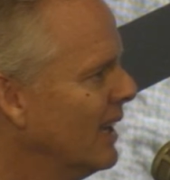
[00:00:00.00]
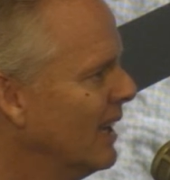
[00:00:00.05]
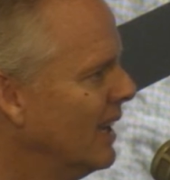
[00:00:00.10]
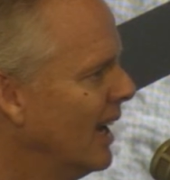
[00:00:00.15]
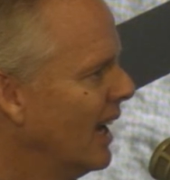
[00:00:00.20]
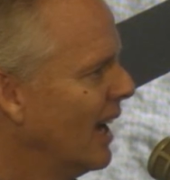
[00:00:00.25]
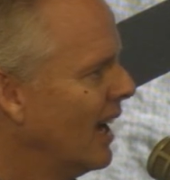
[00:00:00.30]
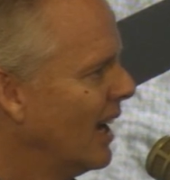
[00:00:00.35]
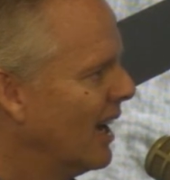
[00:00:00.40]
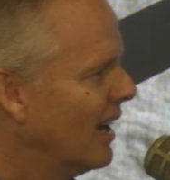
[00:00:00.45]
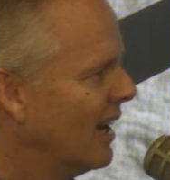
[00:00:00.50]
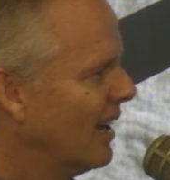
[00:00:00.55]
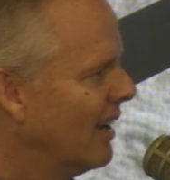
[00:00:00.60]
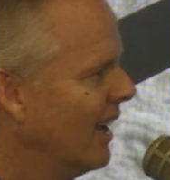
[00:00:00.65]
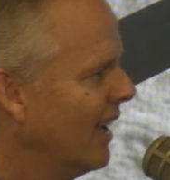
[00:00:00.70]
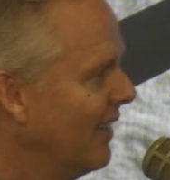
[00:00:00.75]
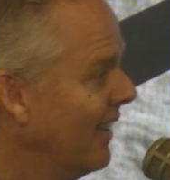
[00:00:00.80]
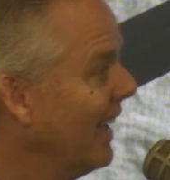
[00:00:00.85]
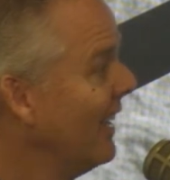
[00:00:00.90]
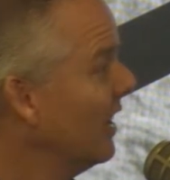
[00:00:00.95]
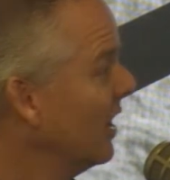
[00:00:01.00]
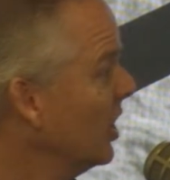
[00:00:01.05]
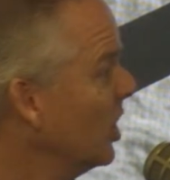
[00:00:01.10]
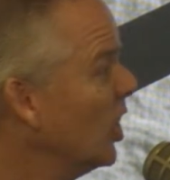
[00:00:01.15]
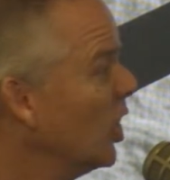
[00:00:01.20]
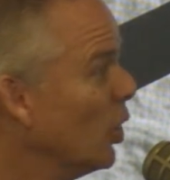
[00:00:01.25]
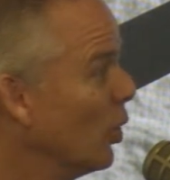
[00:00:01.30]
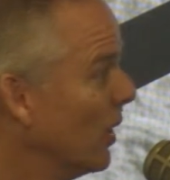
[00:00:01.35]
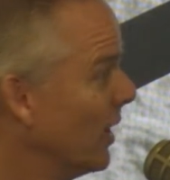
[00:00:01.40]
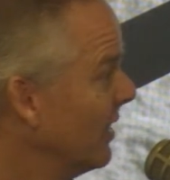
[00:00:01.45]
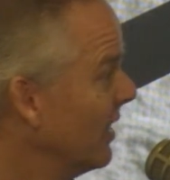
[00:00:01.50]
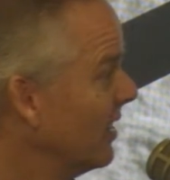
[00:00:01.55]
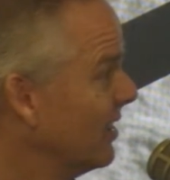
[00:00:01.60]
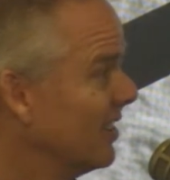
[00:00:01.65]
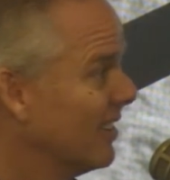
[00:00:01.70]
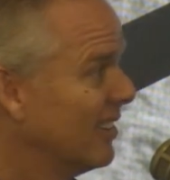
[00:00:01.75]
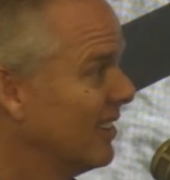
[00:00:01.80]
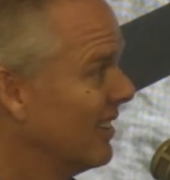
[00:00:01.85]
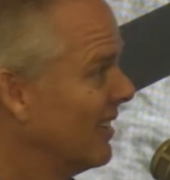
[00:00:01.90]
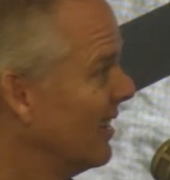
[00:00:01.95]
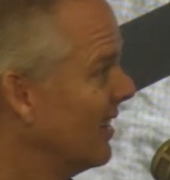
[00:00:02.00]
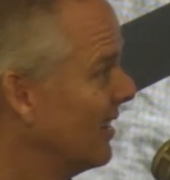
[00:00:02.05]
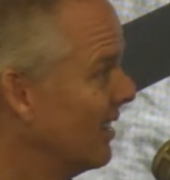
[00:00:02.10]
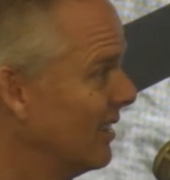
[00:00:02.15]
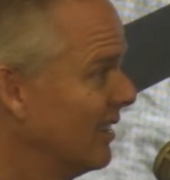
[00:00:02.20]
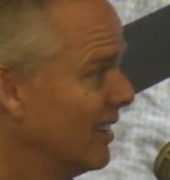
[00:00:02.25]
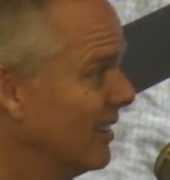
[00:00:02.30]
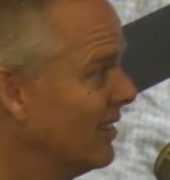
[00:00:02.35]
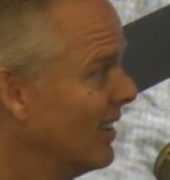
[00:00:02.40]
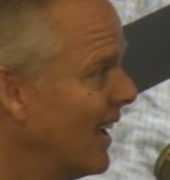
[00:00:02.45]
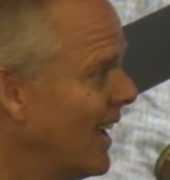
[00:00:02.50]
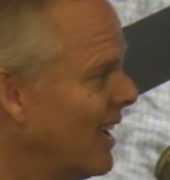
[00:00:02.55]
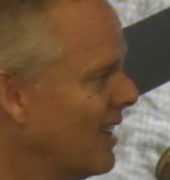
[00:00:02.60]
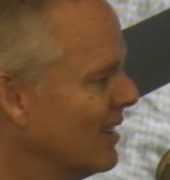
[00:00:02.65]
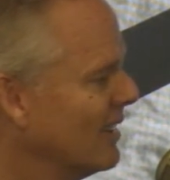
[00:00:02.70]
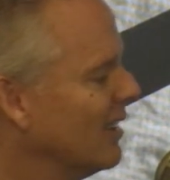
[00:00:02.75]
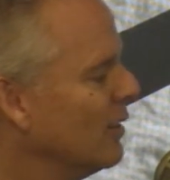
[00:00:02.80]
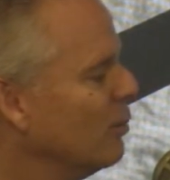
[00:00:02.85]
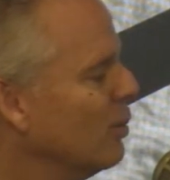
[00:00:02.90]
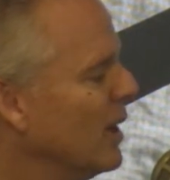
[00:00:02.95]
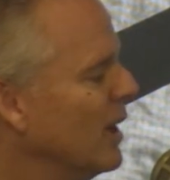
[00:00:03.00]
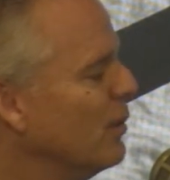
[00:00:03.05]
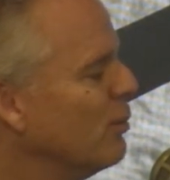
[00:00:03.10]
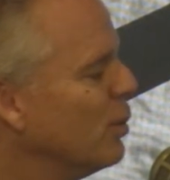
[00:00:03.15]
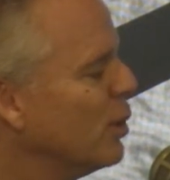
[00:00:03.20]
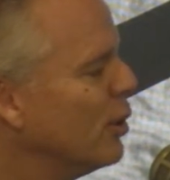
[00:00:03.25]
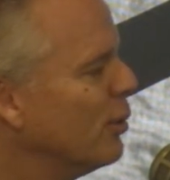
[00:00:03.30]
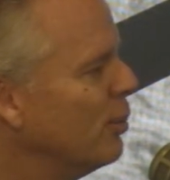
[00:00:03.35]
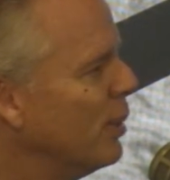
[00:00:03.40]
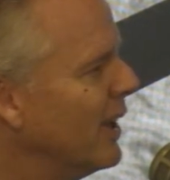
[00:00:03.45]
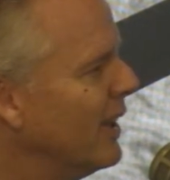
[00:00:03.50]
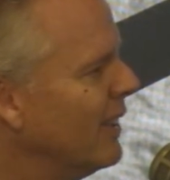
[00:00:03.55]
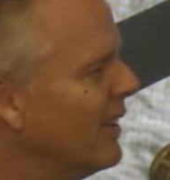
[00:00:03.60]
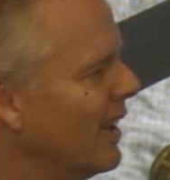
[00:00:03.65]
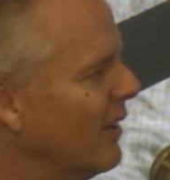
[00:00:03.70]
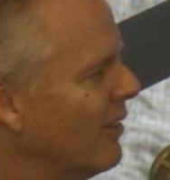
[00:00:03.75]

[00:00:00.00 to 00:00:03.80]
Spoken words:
and they can do it. They're talented people, but they've